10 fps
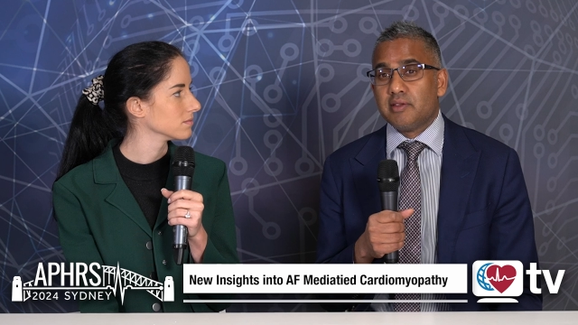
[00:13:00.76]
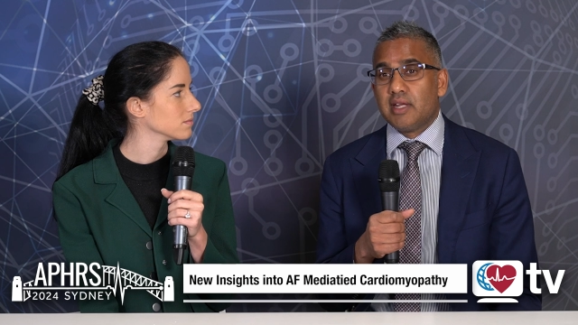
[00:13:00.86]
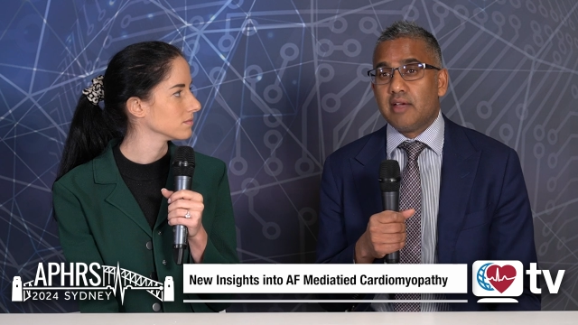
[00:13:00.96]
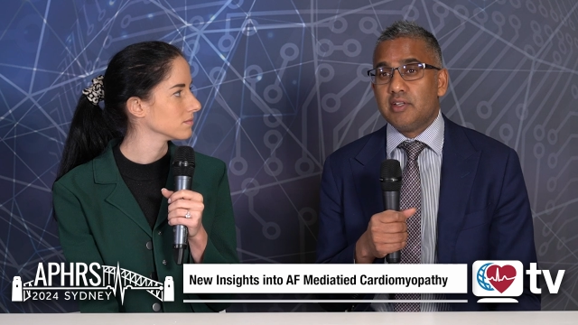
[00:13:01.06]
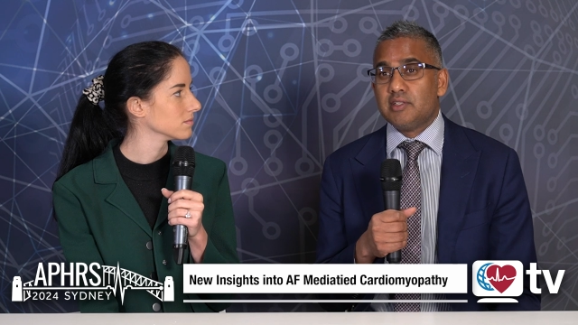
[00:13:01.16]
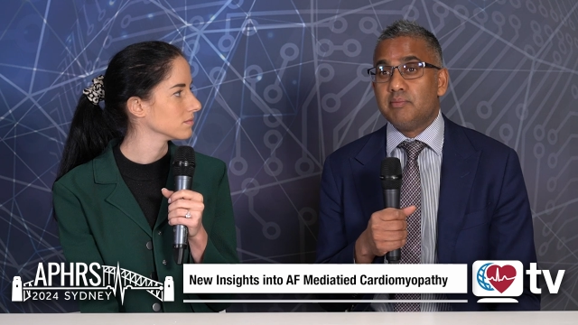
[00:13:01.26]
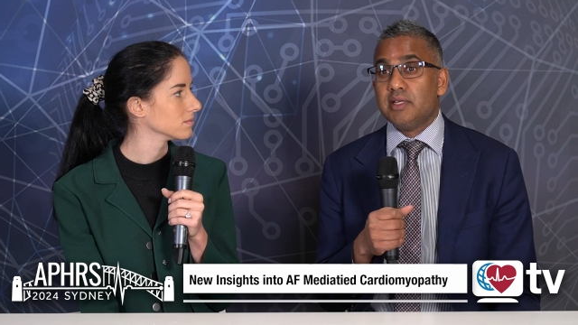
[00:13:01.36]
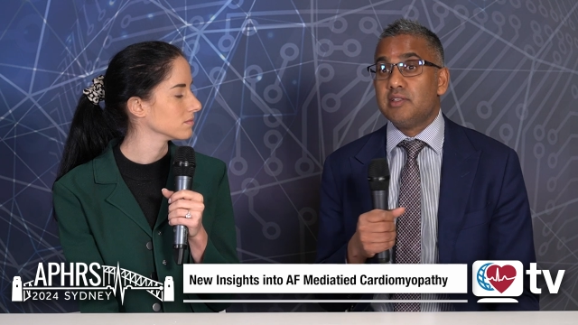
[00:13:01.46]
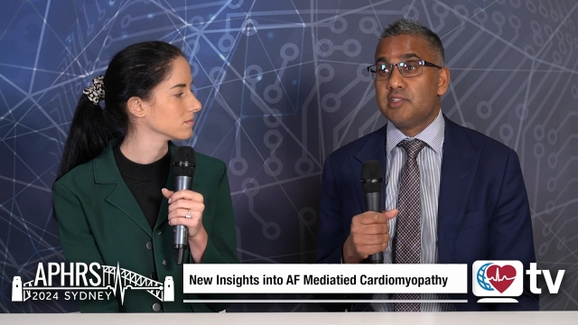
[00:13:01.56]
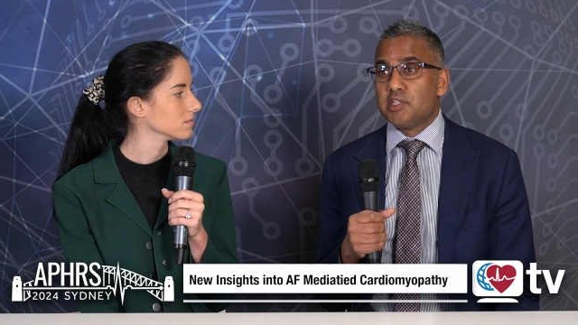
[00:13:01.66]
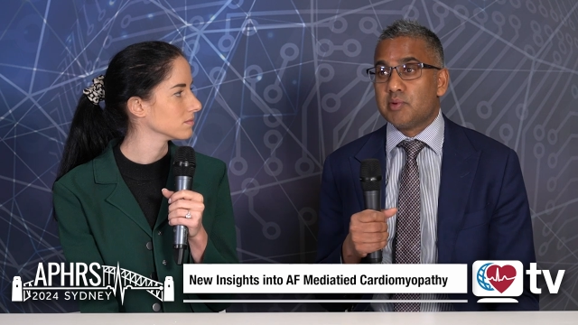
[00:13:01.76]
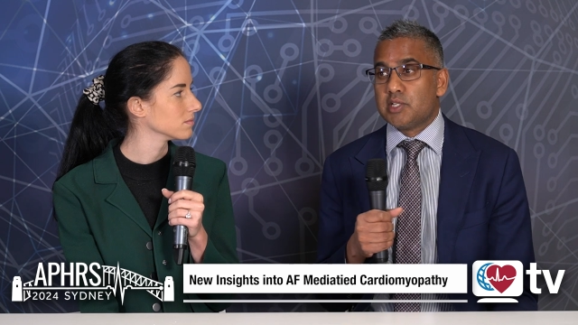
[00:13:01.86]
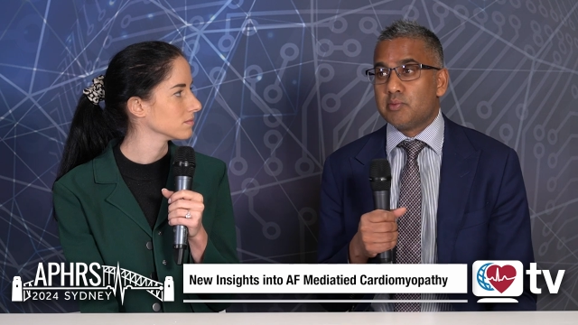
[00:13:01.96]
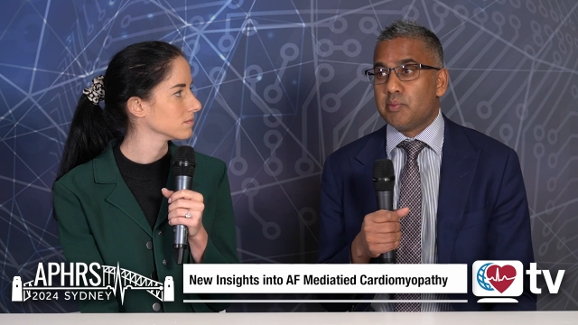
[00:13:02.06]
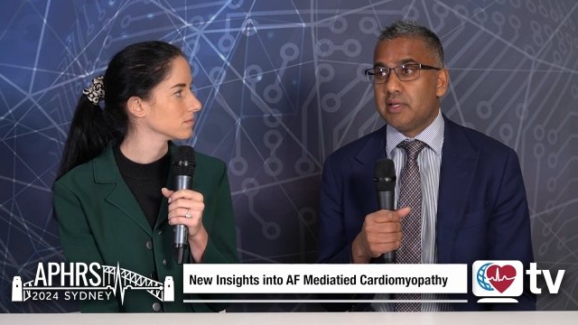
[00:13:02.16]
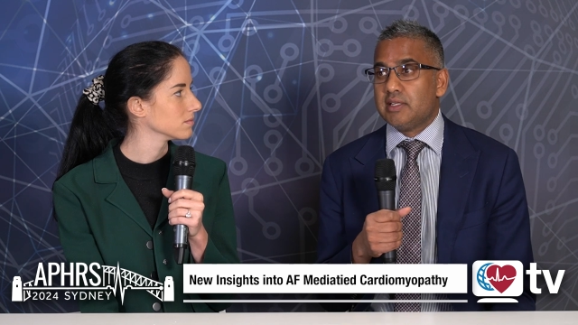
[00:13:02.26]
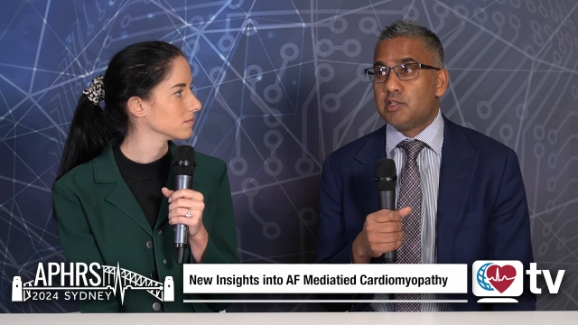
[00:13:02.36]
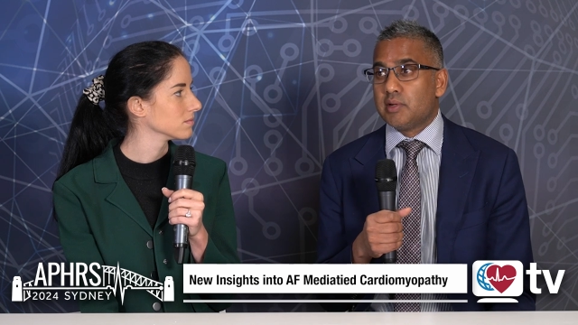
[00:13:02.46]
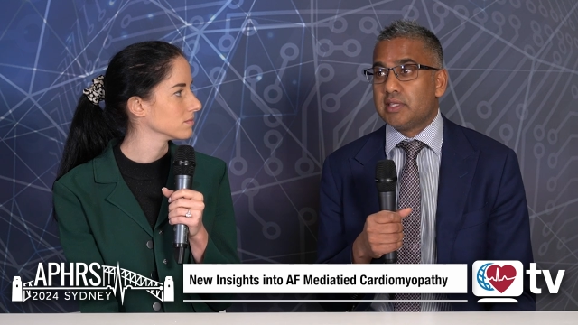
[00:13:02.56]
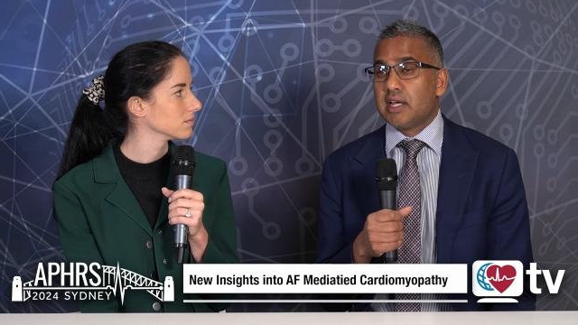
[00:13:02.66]
Speaker 1: than having to be in the situation where we need to
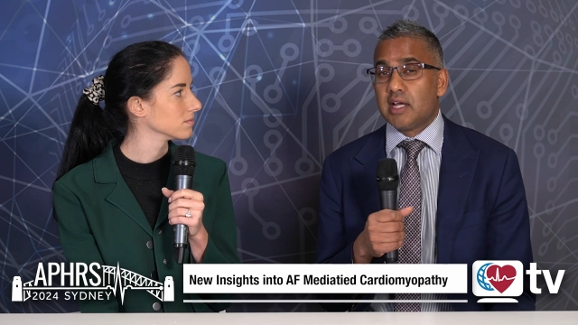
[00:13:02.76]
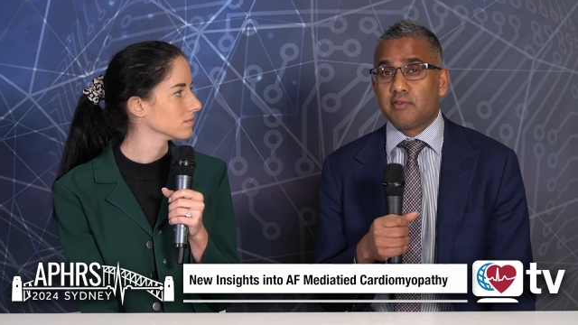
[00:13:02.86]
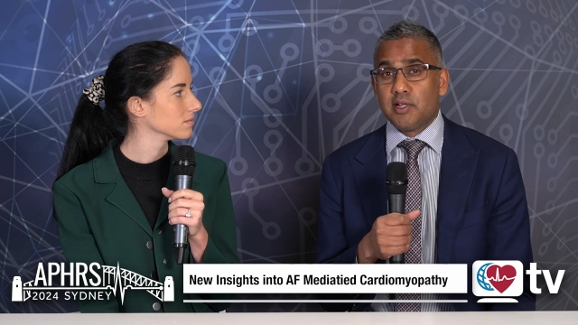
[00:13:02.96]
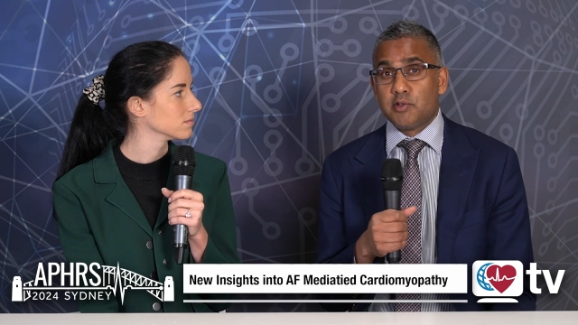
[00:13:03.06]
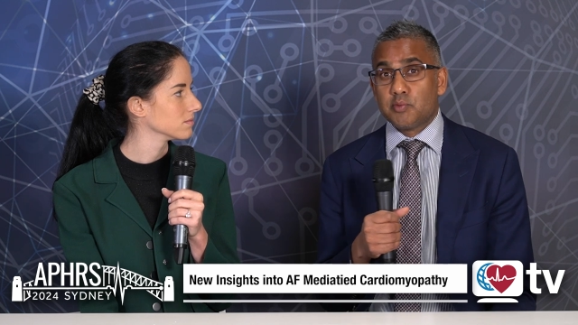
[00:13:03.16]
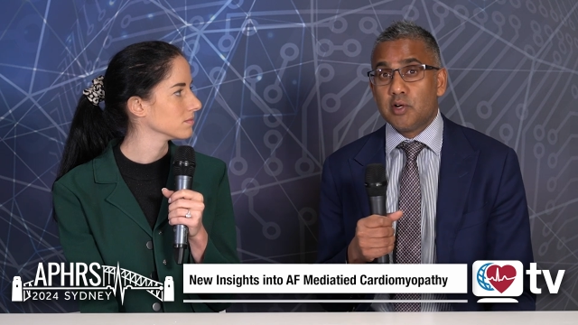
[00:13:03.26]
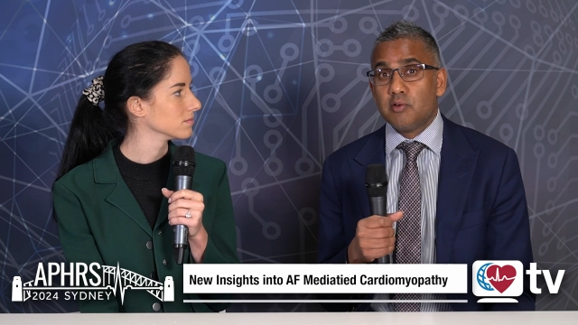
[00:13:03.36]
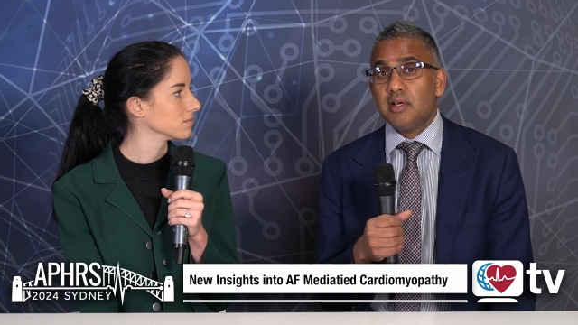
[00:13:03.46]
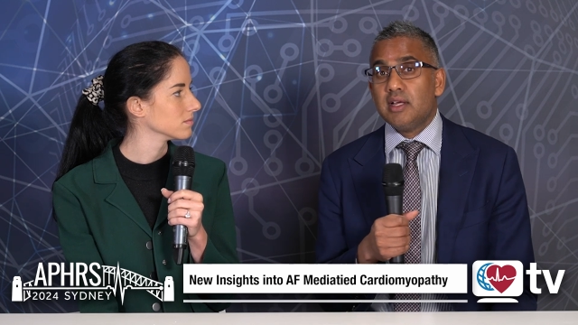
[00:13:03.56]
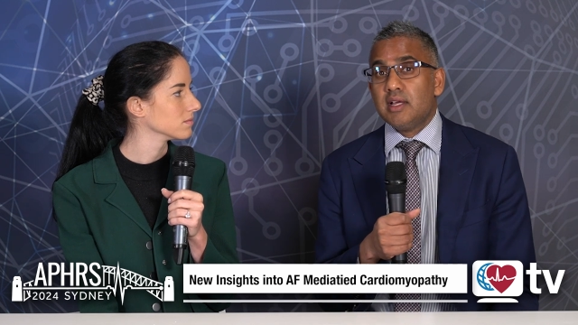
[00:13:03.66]
treat their heart failure as well,